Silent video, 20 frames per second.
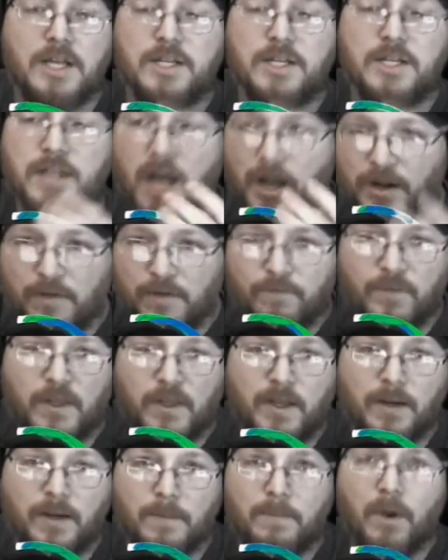None of
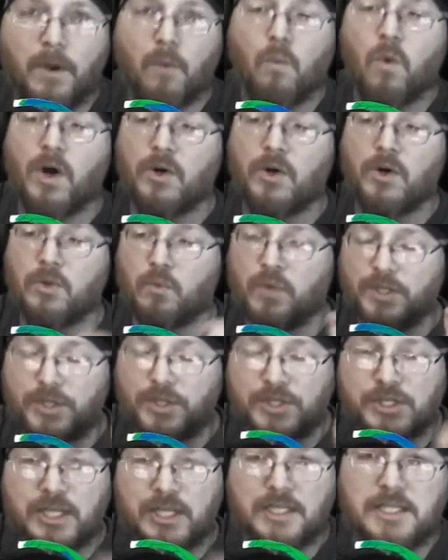them will
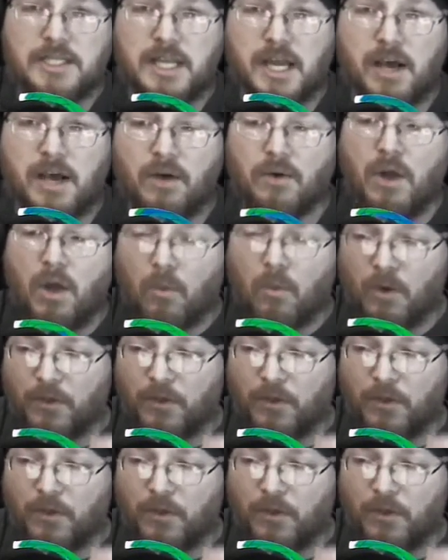sit down